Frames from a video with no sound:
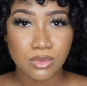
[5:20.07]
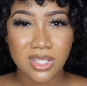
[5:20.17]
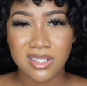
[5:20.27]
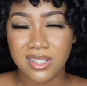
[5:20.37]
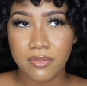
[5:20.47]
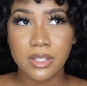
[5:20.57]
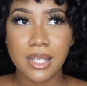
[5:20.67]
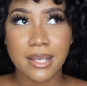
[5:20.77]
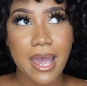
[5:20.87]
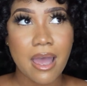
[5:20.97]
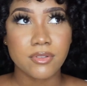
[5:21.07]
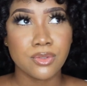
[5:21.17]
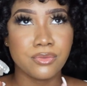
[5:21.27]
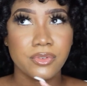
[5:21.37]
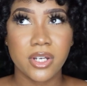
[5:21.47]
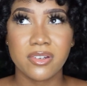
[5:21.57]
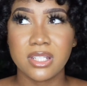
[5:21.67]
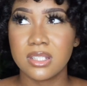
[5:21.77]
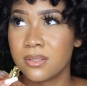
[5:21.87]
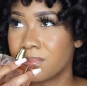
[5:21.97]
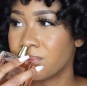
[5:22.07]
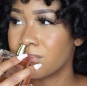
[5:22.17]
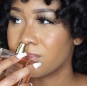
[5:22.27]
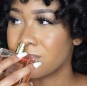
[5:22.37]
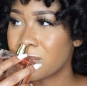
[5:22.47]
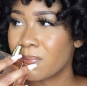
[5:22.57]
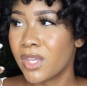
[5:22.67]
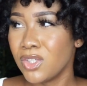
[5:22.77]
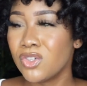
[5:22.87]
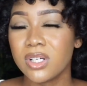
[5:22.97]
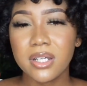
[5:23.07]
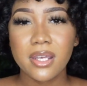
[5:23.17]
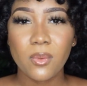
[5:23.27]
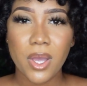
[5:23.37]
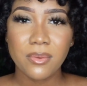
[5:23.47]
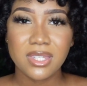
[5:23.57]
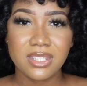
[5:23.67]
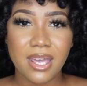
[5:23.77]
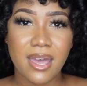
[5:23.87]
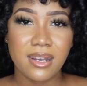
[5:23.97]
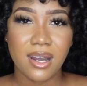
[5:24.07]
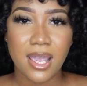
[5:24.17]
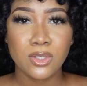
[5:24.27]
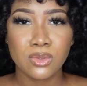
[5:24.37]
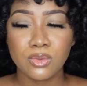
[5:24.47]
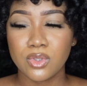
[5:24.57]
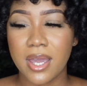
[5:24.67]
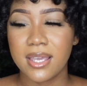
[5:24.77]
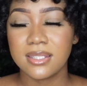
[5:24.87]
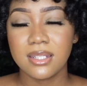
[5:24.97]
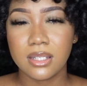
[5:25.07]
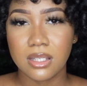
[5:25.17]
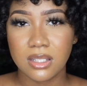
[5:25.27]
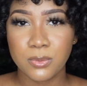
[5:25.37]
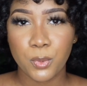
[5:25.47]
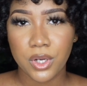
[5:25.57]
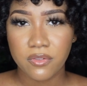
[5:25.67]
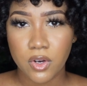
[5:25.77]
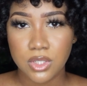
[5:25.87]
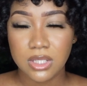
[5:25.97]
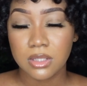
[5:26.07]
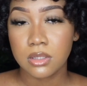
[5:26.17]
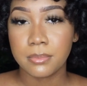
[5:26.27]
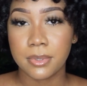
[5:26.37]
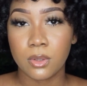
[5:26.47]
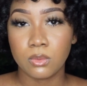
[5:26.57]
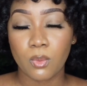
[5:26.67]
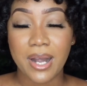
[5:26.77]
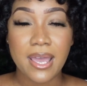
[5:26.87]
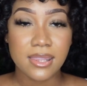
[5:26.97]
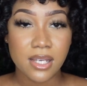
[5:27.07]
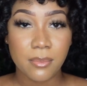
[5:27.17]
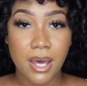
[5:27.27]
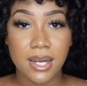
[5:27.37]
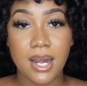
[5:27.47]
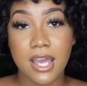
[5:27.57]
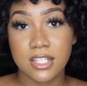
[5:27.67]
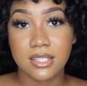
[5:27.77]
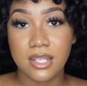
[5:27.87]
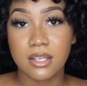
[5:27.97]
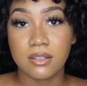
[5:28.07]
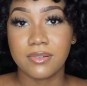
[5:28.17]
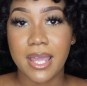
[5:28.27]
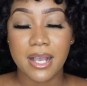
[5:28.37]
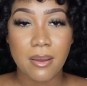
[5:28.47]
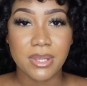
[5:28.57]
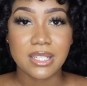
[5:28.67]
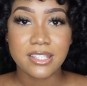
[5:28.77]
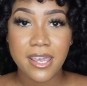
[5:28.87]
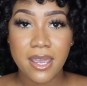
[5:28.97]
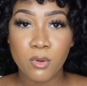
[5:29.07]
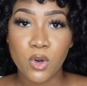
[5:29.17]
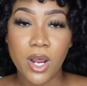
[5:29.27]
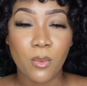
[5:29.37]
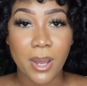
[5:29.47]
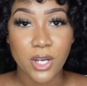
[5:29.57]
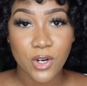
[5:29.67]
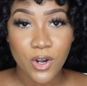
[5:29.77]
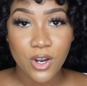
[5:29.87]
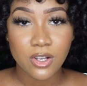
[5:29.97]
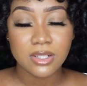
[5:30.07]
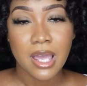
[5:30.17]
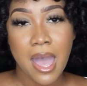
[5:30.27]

This is definitely like an afternoon fragrance. You could get away with this at night too, so I guess it is pretty versatile, but when I think about it, I just think of like I'm in the day, I'm going out with my girls.